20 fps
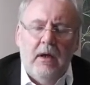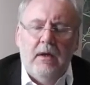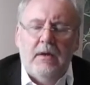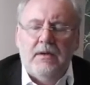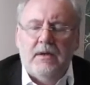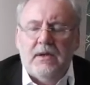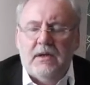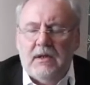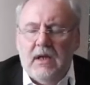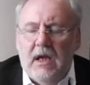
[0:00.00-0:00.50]

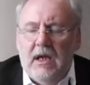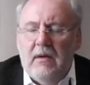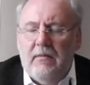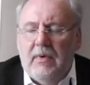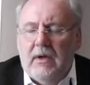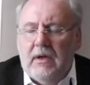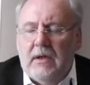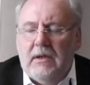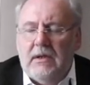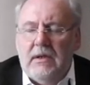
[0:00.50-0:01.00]

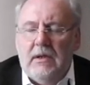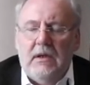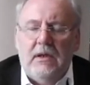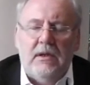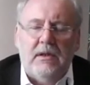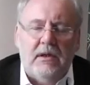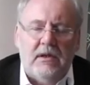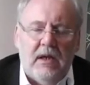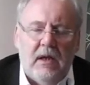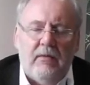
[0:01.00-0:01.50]
sustainable
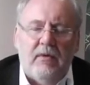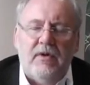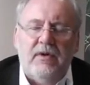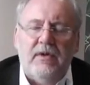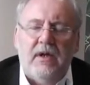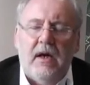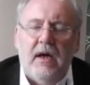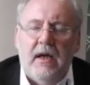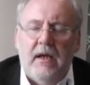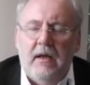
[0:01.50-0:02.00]

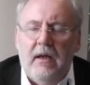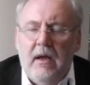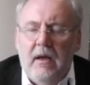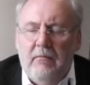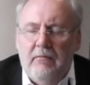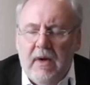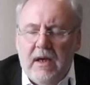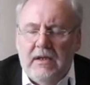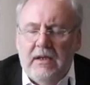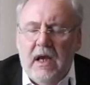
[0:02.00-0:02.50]

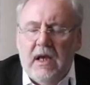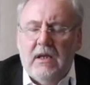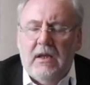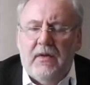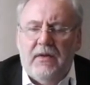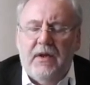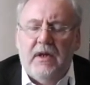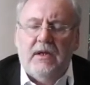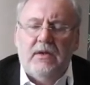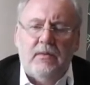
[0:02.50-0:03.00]
design, maintaining
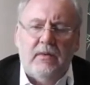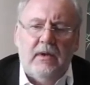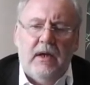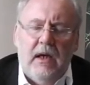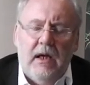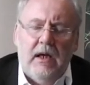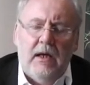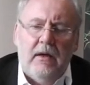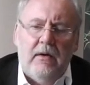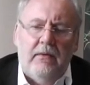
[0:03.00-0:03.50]
the things we
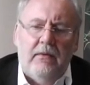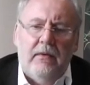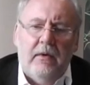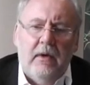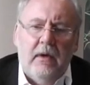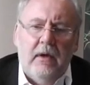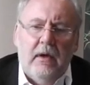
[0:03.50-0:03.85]
have,